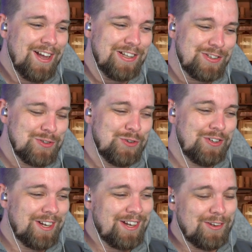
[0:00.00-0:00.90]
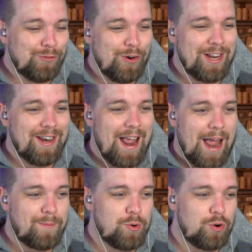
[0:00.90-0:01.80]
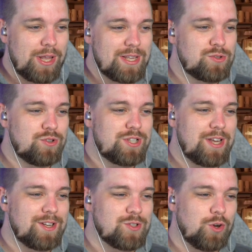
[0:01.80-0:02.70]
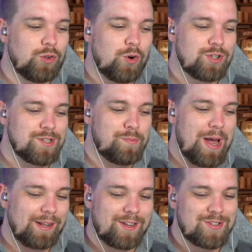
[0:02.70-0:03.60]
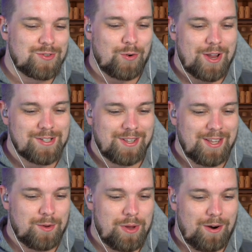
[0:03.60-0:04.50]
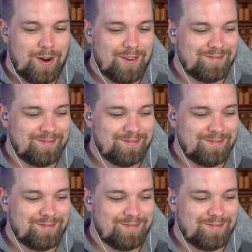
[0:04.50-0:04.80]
Dude, freaking Admiral Lee Sun-shin has got Dokja's back. That's just crazy to think about, right?